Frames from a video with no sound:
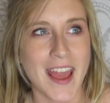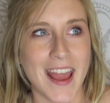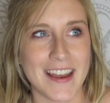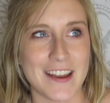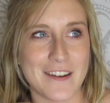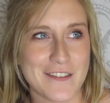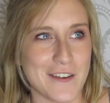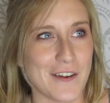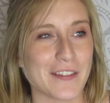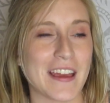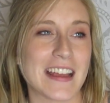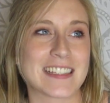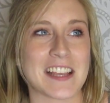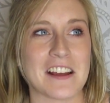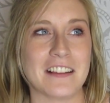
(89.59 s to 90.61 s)
I know
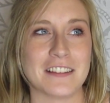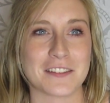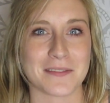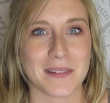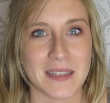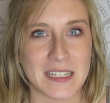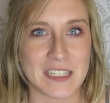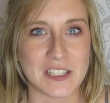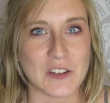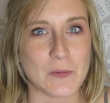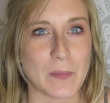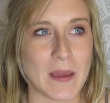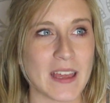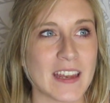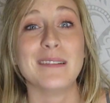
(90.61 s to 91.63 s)
that sounds really
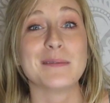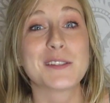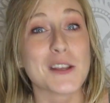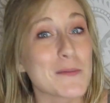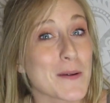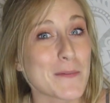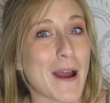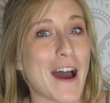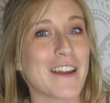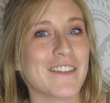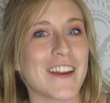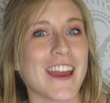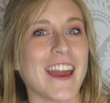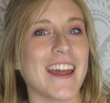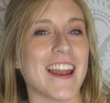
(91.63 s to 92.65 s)
stupid. I'm super proud of
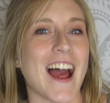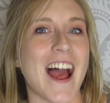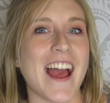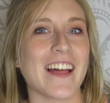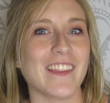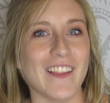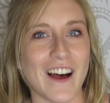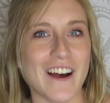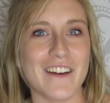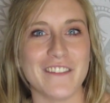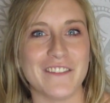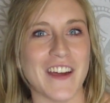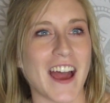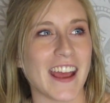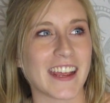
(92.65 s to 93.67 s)
it, and I
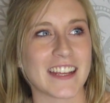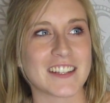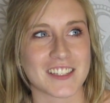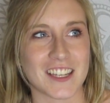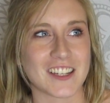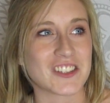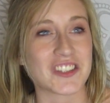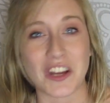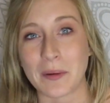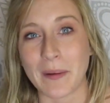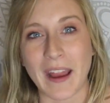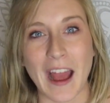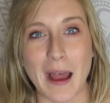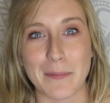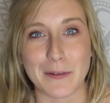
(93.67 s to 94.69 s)
love that I can just like share
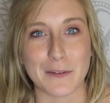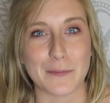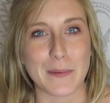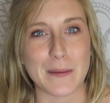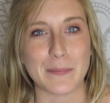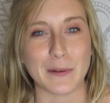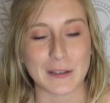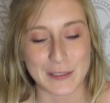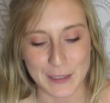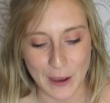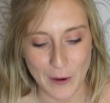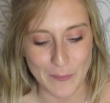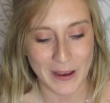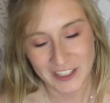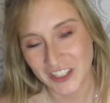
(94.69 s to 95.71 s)
my hobby with people.
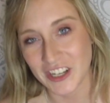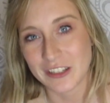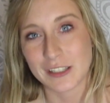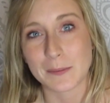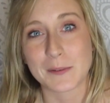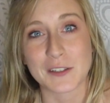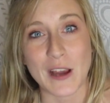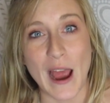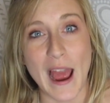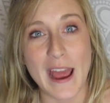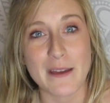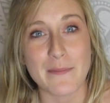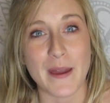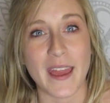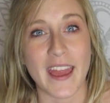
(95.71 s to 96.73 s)
So make sure you
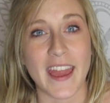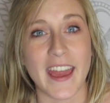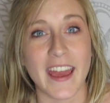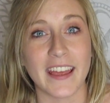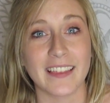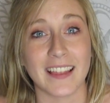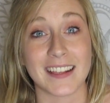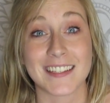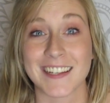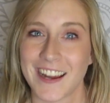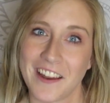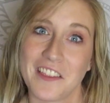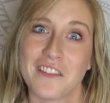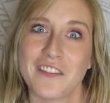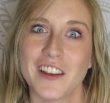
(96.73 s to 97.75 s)
subscribe, and let's get
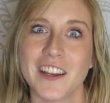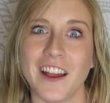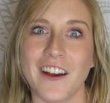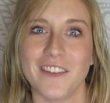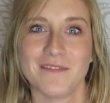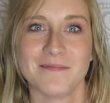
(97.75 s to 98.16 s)
on to the video.